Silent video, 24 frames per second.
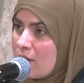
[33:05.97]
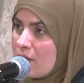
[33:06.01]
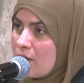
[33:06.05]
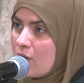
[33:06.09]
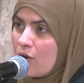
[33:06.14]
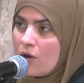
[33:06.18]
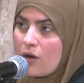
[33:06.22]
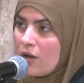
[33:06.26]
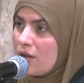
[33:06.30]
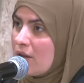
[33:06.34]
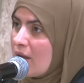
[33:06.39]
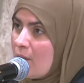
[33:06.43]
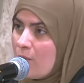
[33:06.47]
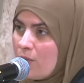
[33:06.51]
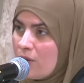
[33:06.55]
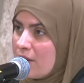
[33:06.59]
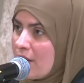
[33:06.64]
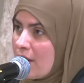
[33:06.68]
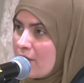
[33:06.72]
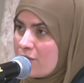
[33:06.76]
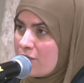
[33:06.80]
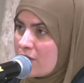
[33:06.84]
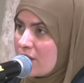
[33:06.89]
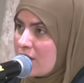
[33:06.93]
or Allah will
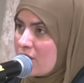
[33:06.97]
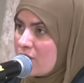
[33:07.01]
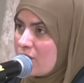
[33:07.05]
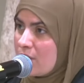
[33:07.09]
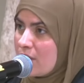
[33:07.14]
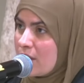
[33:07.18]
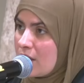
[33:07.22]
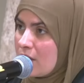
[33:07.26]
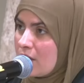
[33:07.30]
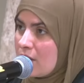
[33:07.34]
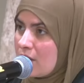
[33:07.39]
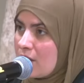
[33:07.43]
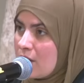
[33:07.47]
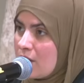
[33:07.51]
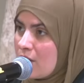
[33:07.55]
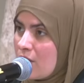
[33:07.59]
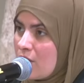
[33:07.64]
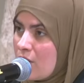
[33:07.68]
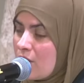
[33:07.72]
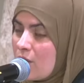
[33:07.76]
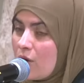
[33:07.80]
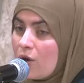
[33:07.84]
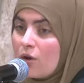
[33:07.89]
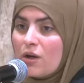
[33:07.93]
not forgive me,
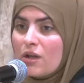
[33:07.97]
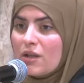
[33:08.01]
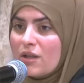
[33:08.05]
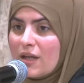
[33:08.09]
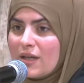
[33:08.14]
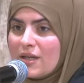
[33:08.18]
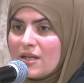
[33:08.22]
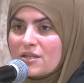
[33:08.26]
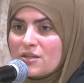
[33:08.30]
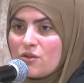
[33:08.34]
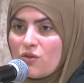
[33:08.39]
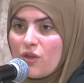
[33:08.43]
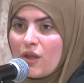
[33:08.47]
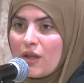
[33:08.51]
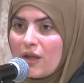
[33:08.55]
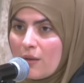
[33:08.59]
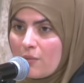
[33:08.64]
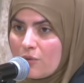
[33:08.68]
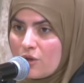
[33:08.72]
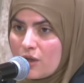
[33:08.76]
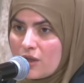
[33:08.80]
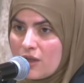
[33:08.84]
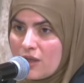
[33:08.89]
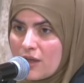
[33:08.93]
or Allah doesn't think
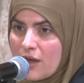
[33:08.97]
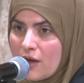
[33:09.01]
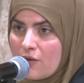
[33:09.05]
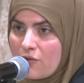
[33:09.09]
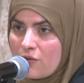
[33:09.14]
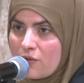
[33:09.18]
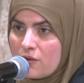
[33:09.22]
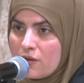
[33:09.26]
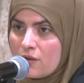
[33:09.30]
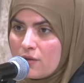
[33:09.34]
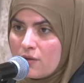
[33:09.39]
I'm good enough.